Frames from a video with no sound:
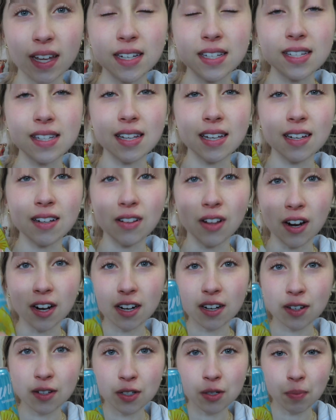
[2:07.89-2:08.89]
It's the
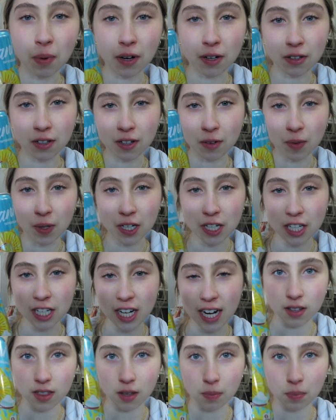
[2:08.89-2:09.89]
Alani Nu sparkling water
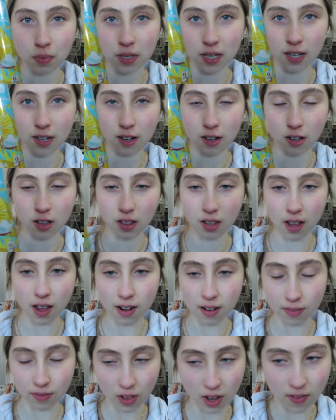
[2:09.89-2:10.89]
in the pina
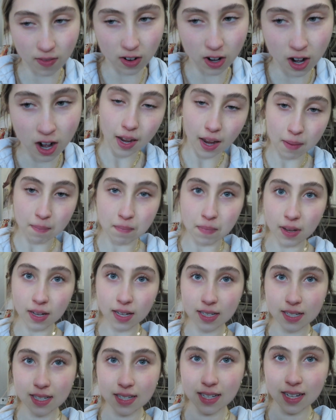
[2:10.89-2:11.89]
colada flavor. I
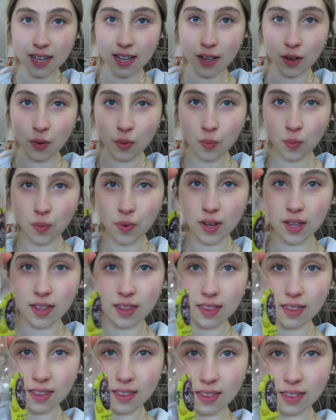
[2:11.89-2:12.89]
mixed it with
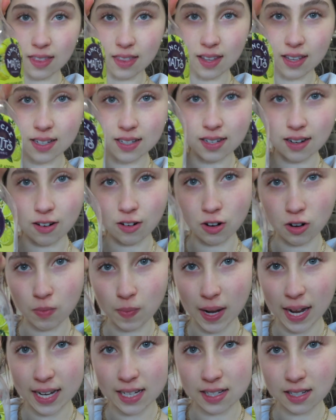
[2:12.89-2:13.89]
this Uncle
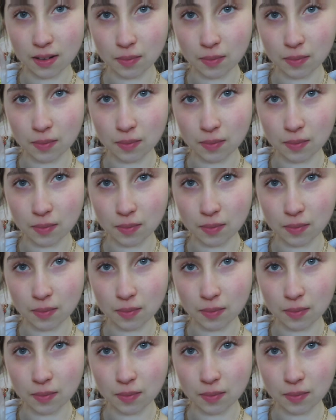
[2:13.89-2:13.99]
Matt's